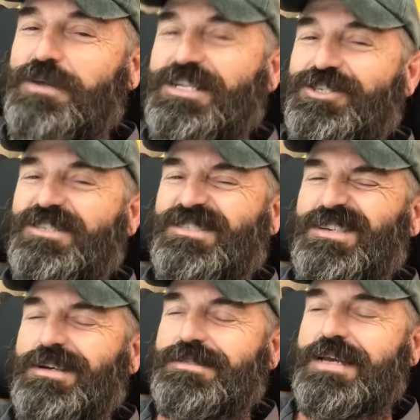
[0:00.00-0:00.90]
That just
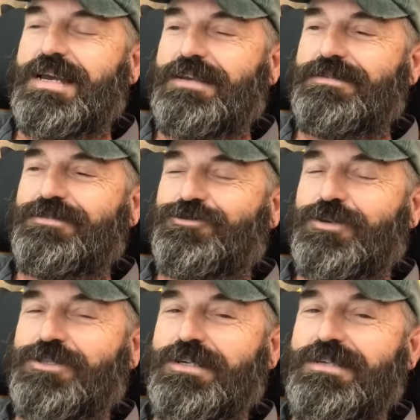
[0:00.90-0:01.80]
sucks. I hate
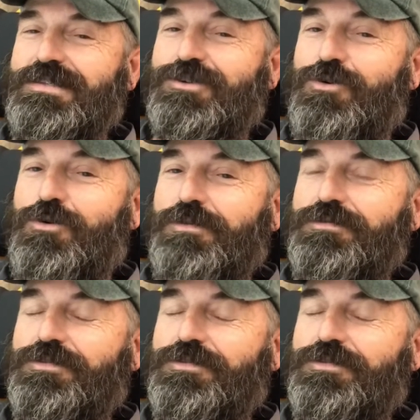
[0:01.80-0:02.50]
trudging in the cold.